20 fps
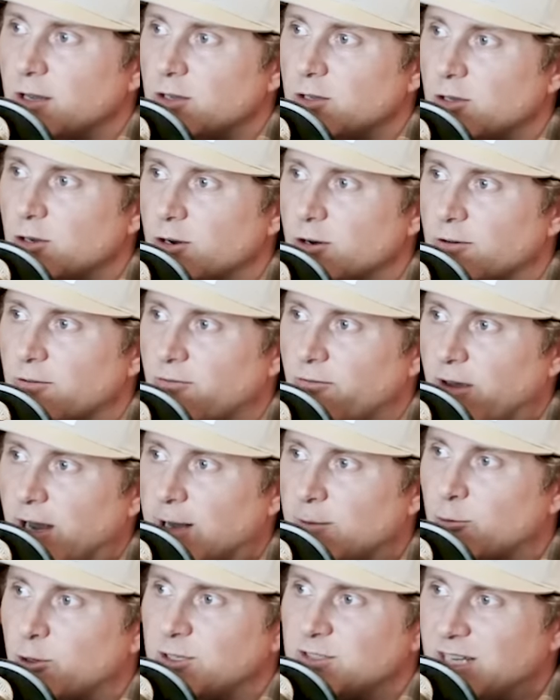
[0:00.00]
your
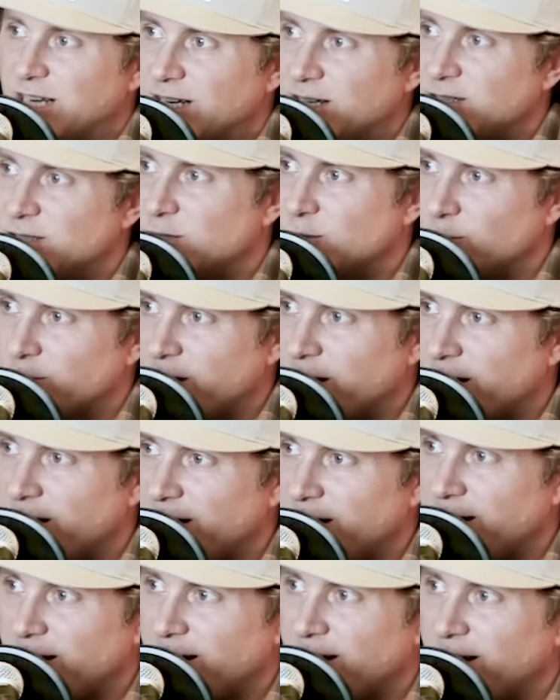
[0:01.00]
family's
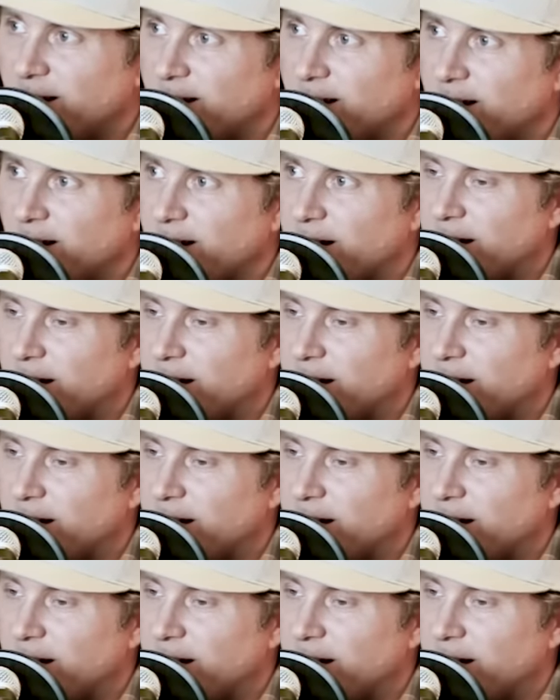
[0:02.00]
history, yeah,